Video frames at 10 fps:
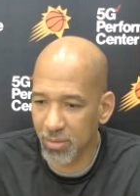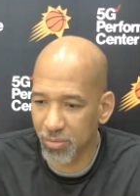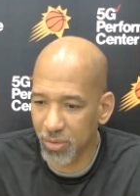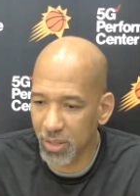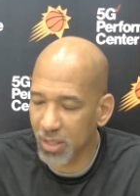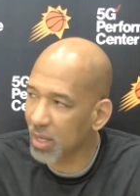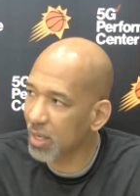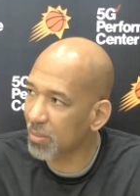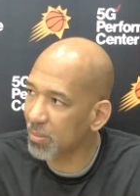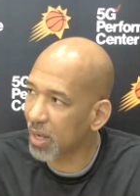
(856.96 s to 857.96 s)
for the
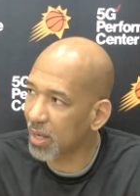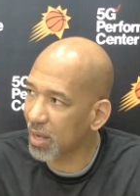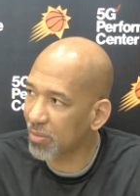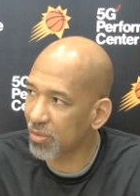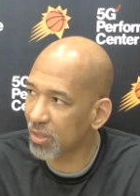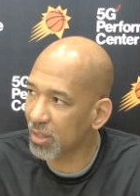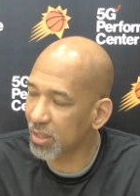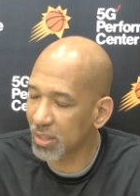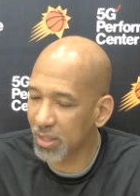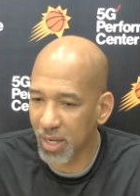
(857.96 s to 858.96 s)
game, I, I feel
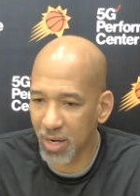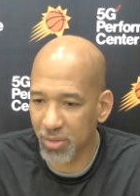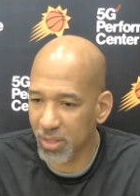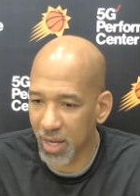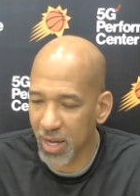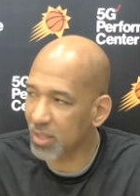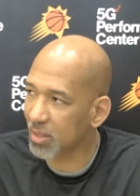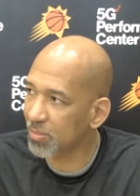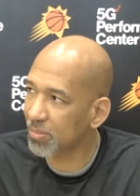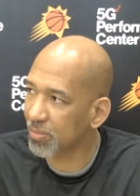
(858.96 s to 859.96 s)
it. And then after the
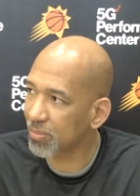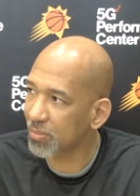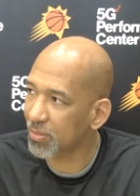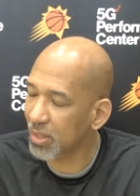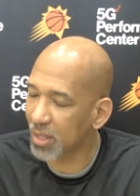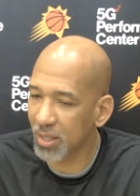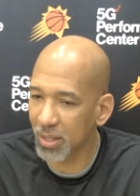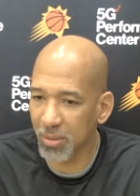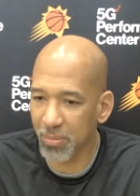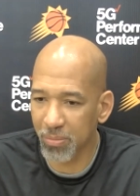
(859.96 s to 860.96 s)
anthem,
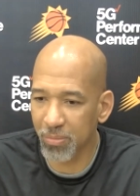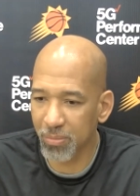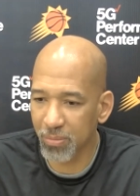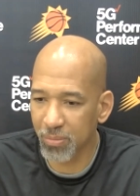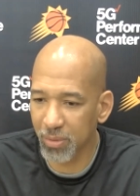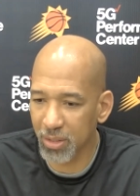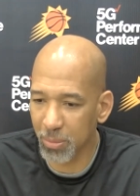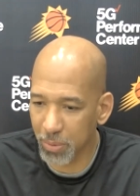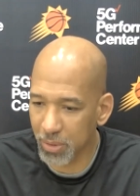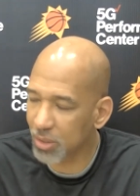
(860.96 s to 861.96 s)
um, it's a
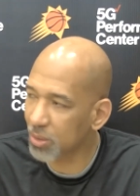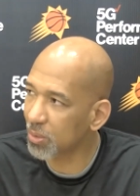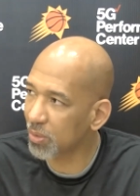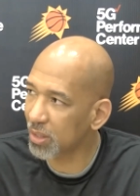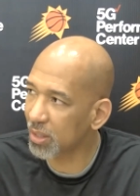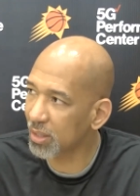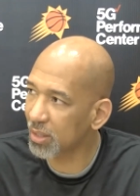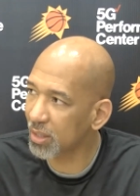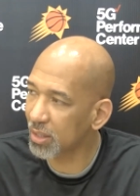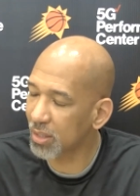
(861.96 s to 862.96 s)
pretty cool thing.
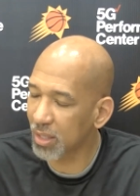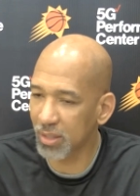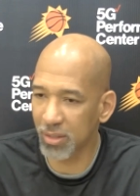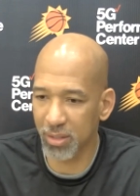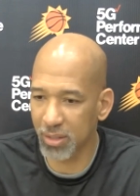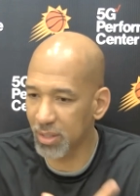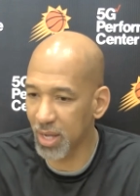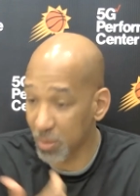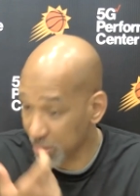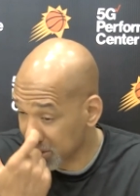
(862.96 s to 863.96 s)
And, and
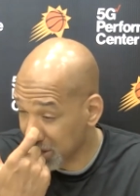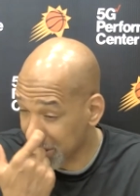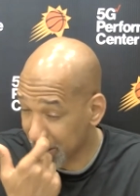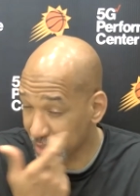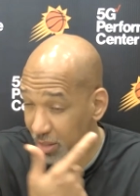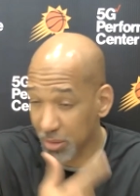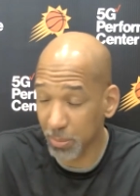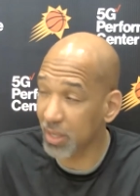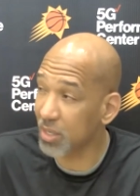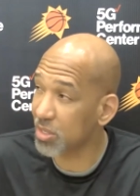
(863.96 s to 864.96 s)
now we're starting to hear other
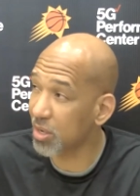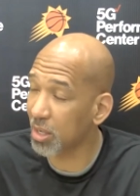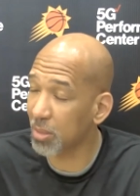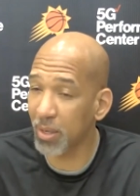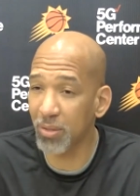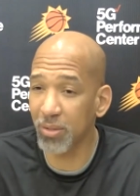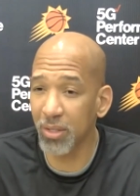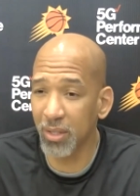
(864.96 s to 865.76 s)
players talk about